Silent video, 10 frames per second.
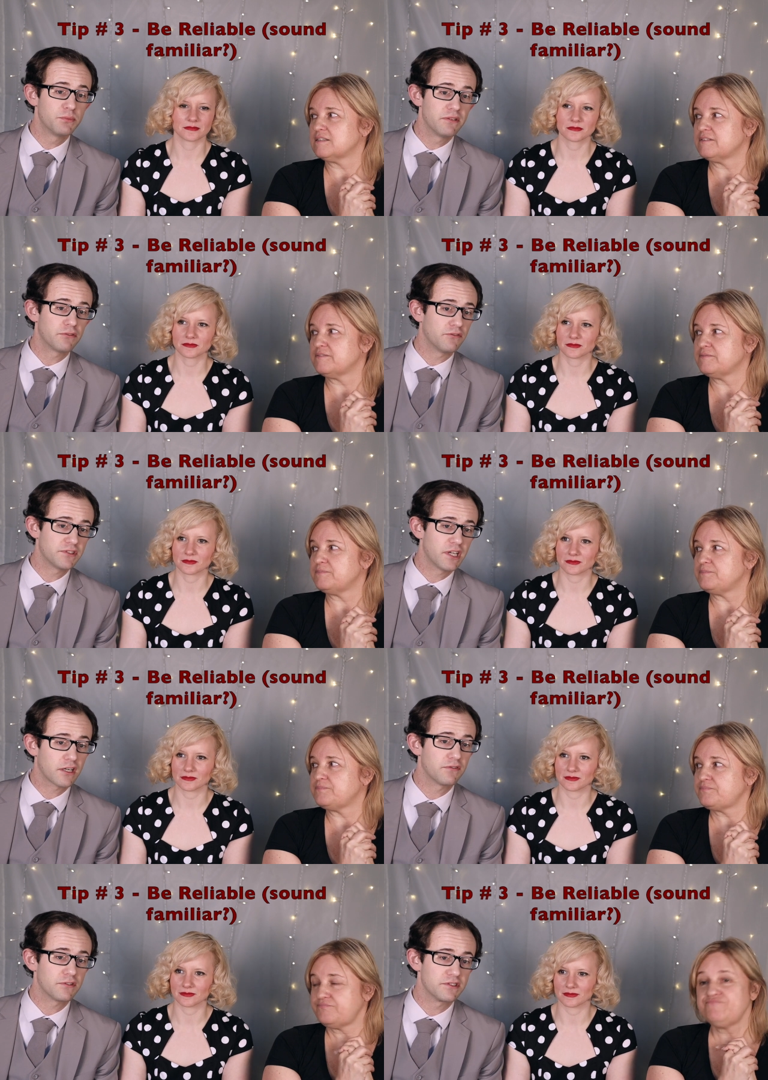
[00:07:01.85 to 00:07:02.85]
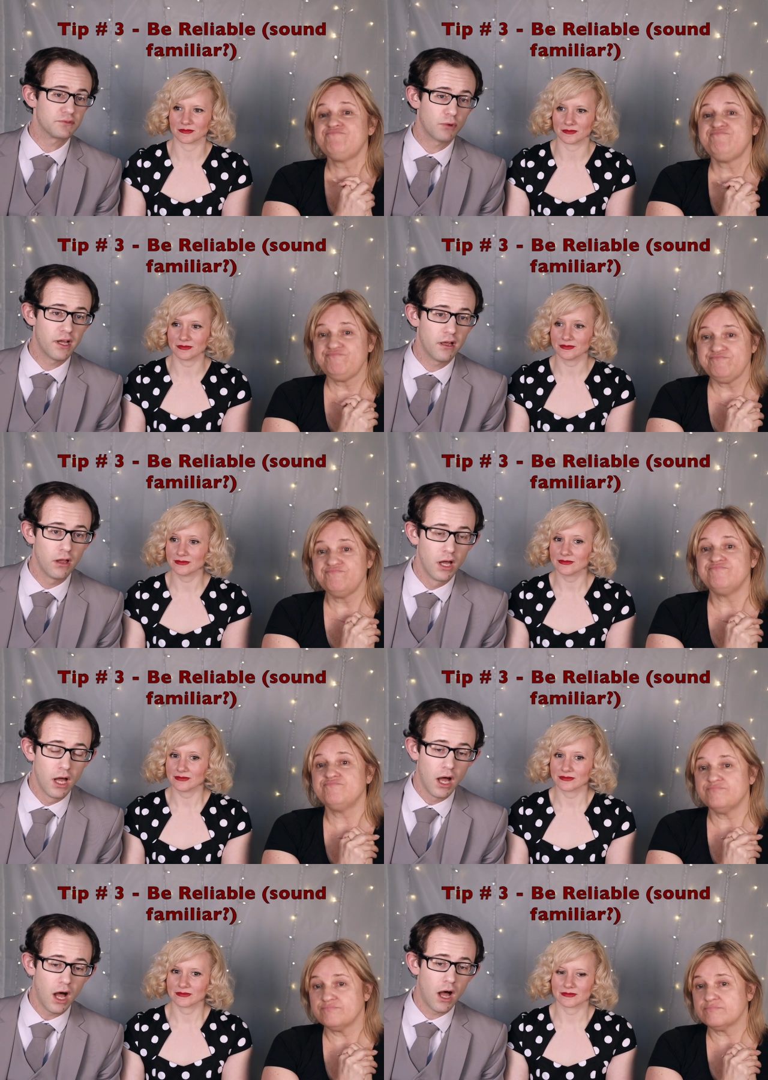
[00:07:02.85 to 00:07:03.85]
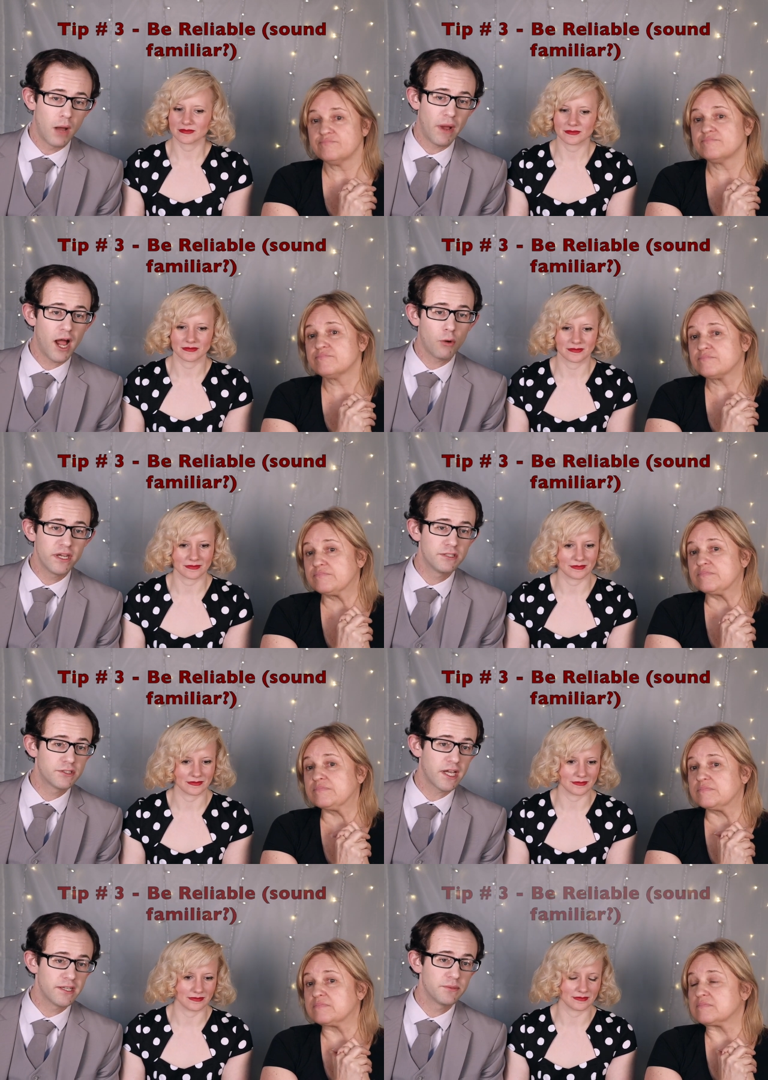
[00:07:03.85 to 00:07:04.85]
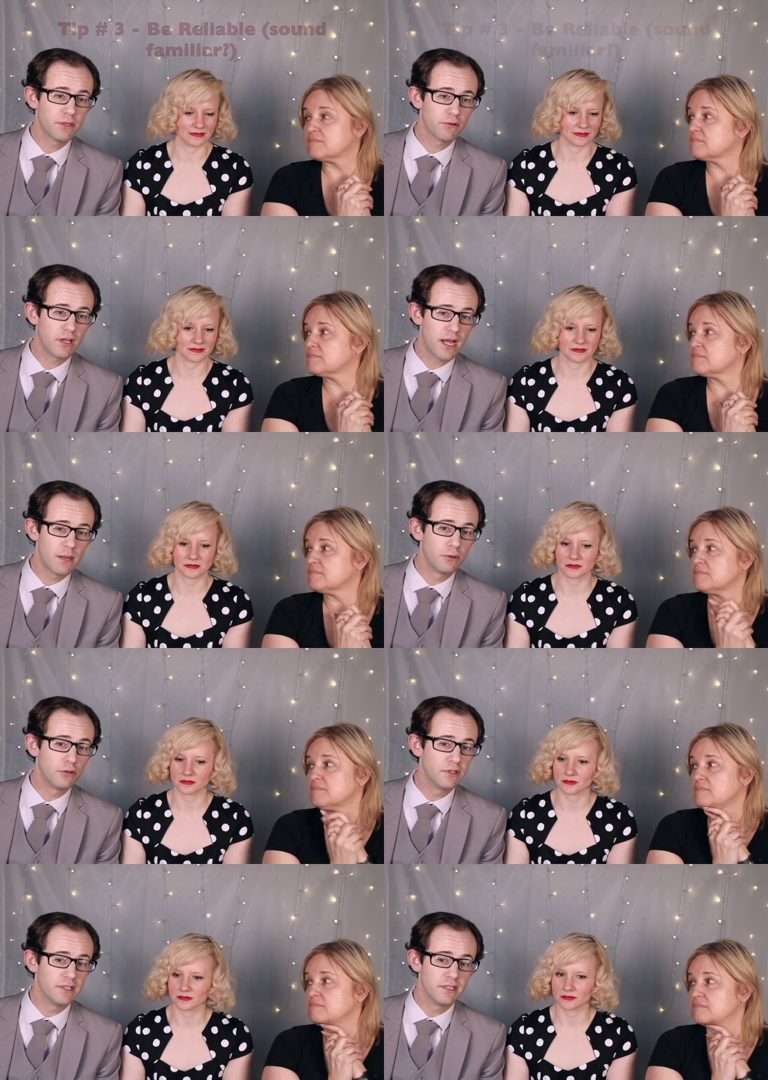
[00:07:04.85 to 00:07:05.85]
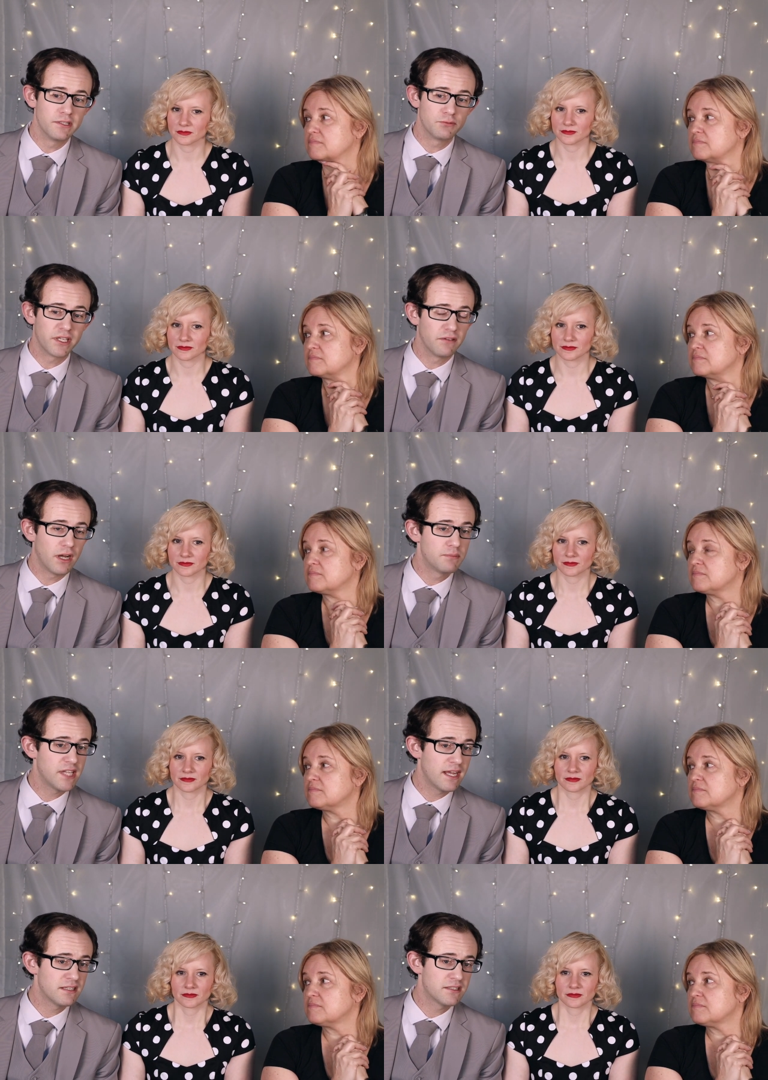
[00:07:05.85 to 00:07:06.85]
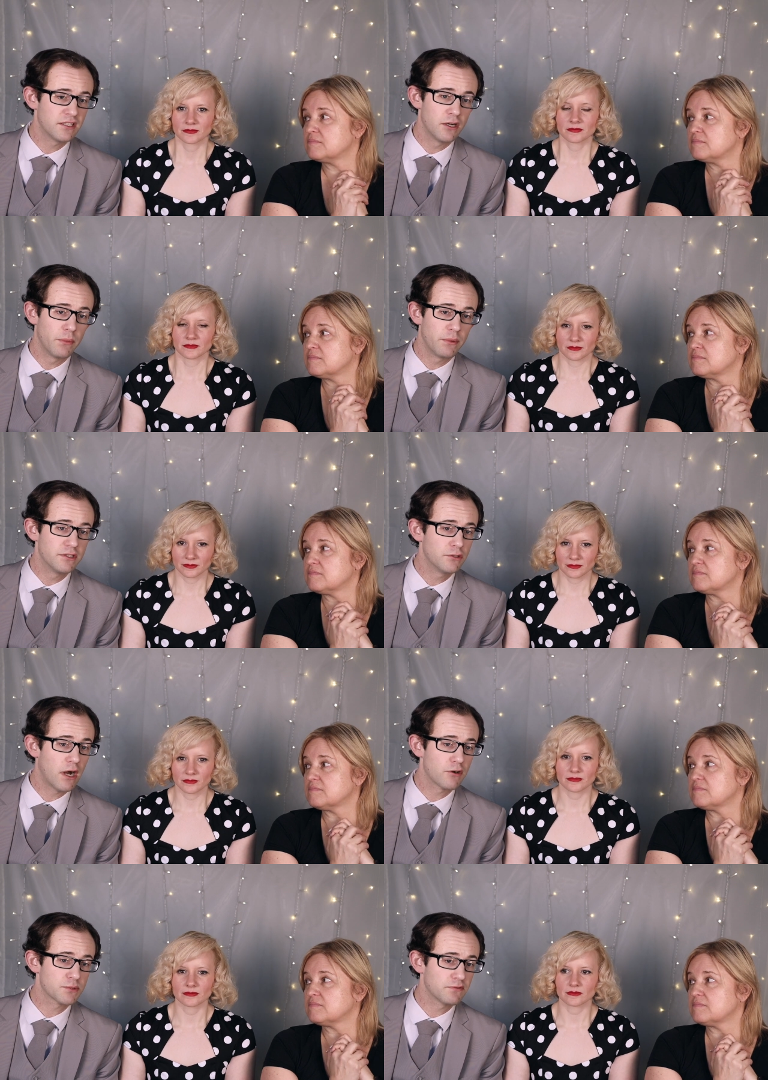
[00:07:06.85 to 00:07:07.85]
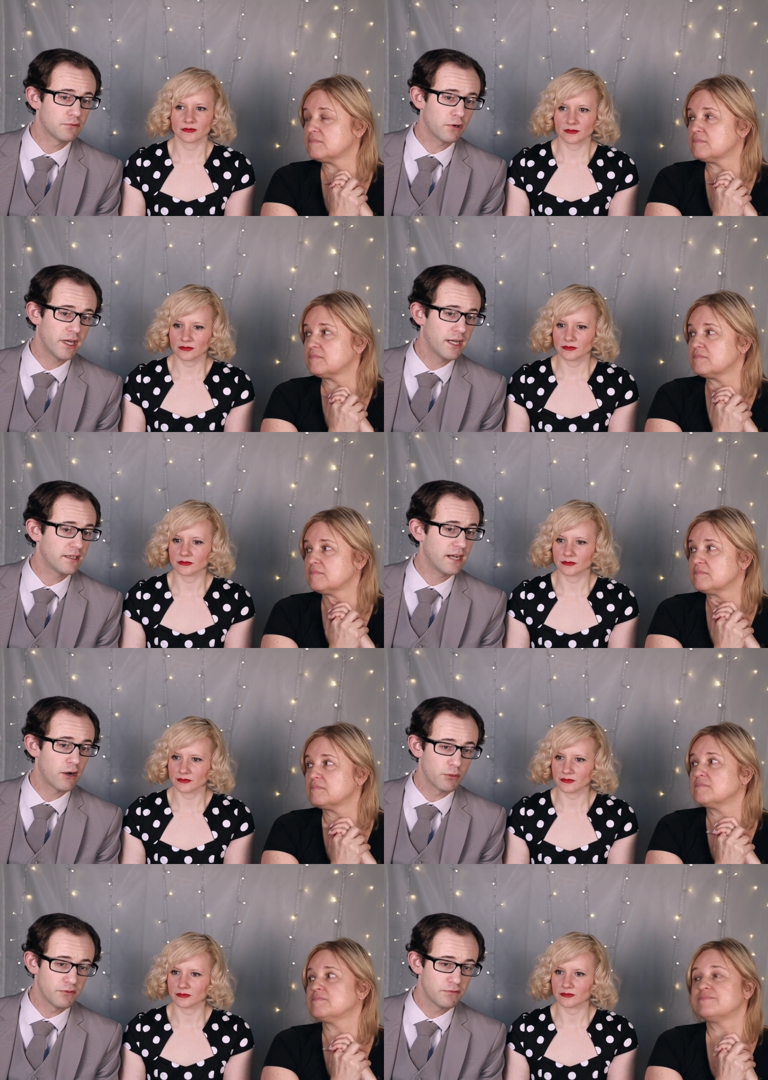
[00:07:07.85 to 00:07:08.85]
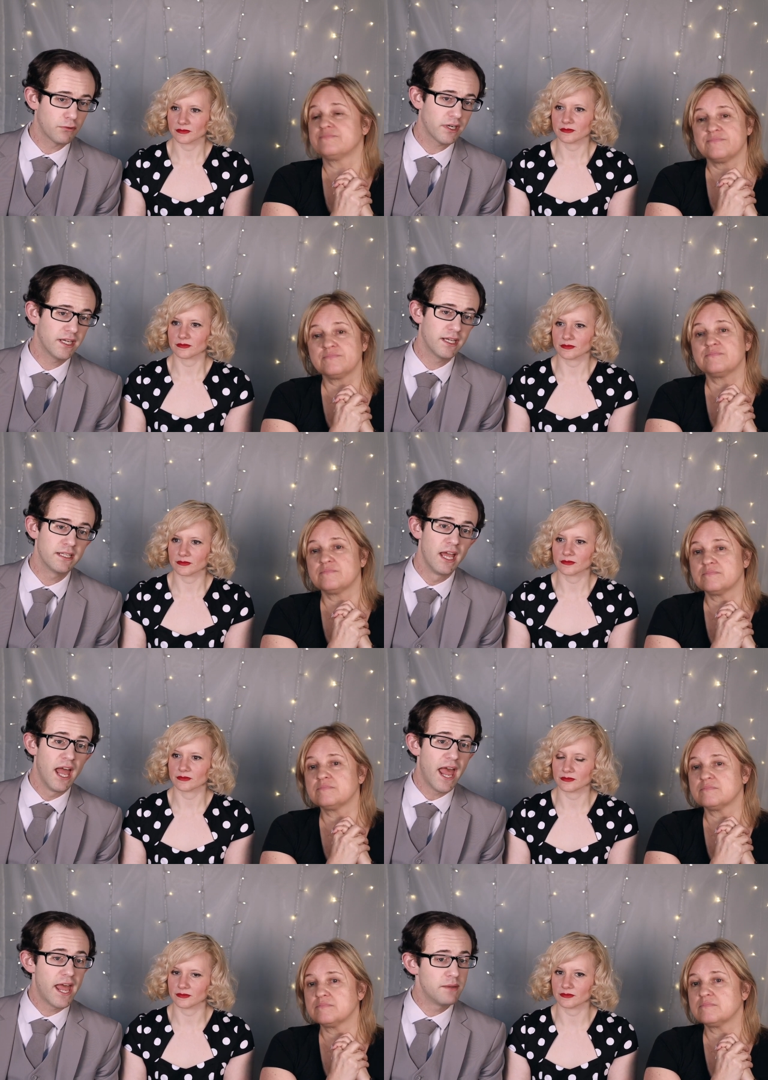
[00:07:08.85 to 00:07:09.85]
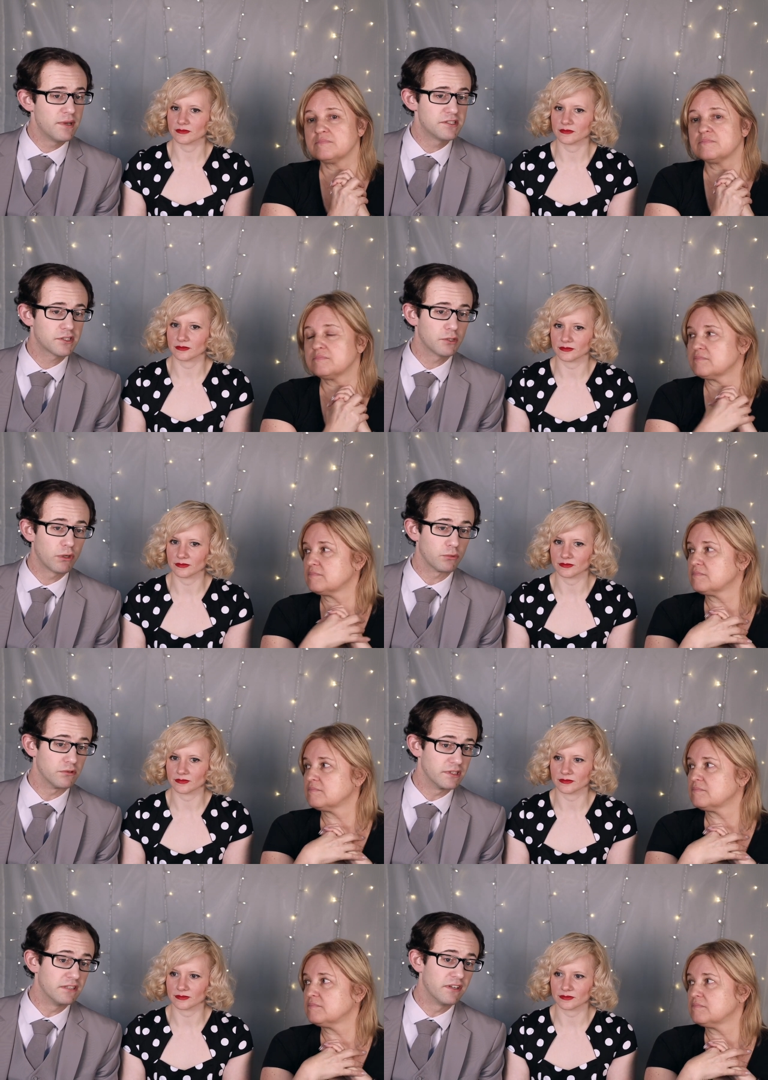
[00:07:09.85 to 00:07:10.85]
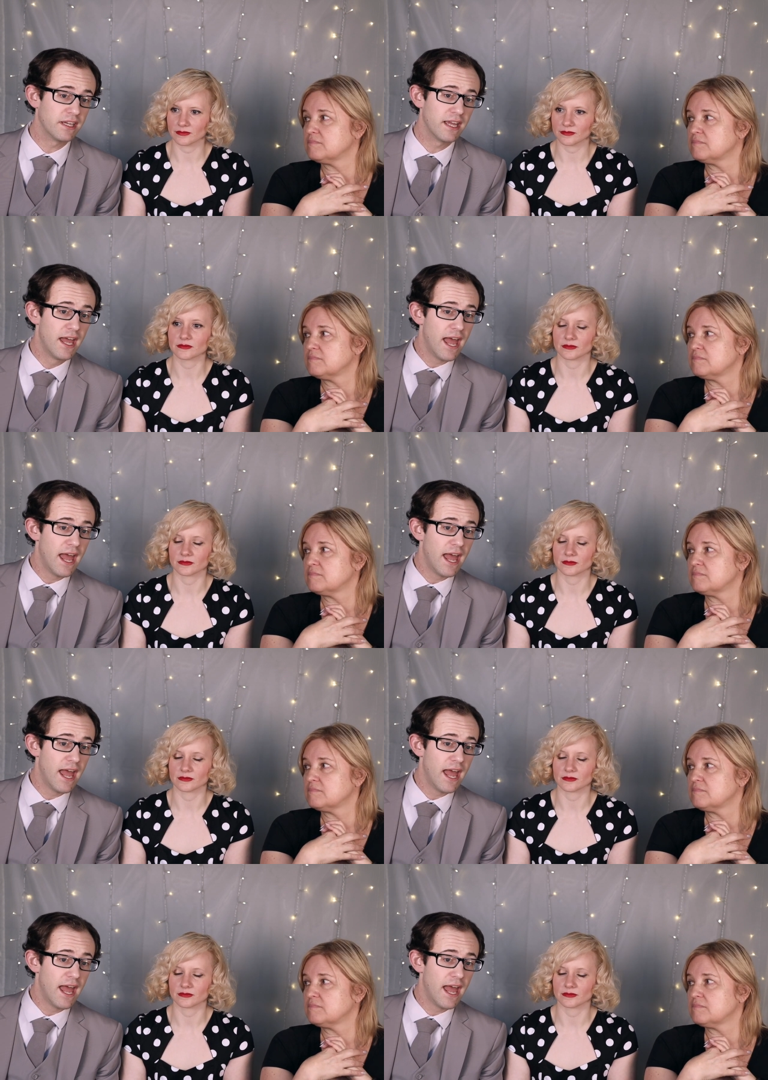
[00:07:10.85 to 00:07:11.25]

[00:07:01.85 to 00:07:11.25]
Speaker 1: should be for photographers as well. Um, how we tend to be reliable is we give updates, you know, maybe two hours beforehand, an hour beforehand, and basically when we're leaving.